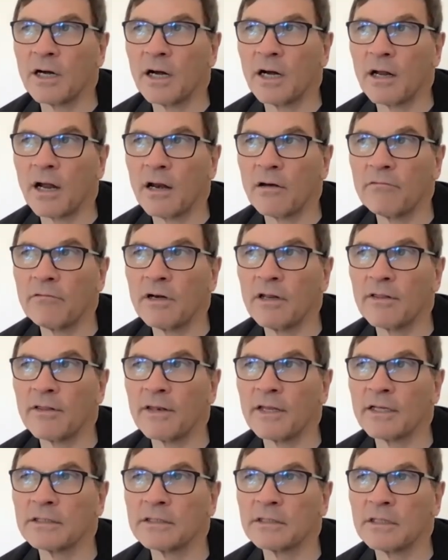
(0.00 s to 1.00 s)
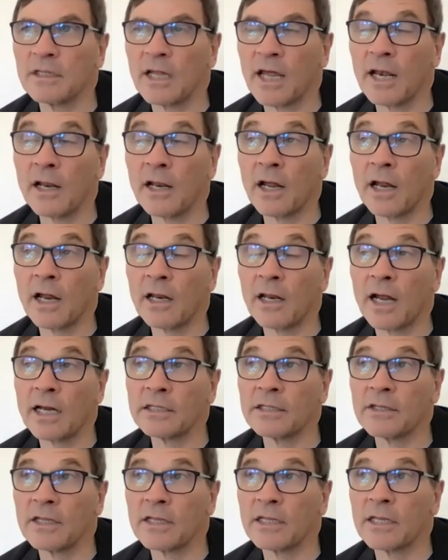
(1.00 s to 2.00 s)
I, I, really mm-hmm. think that, and I
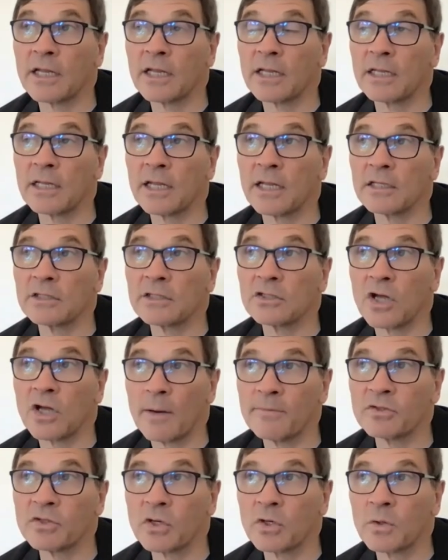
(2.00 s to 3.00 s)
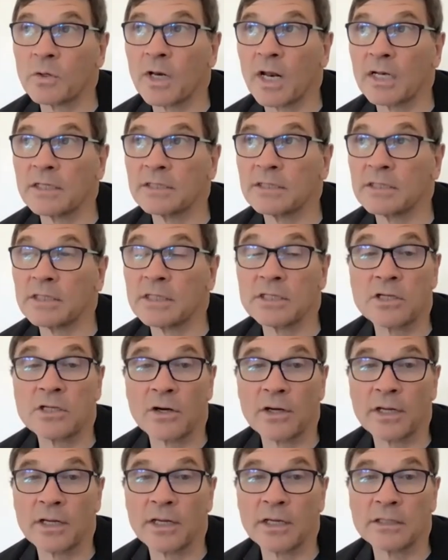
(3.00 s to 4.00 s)
actually think that that type of psychoanalysis is
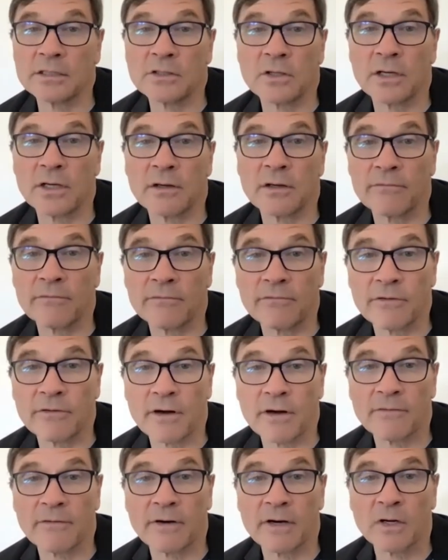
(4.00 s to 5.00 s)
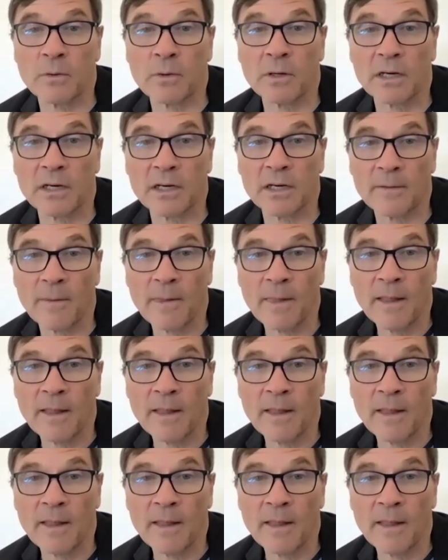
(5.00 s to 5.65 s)
dying. It's dying very, very quickly.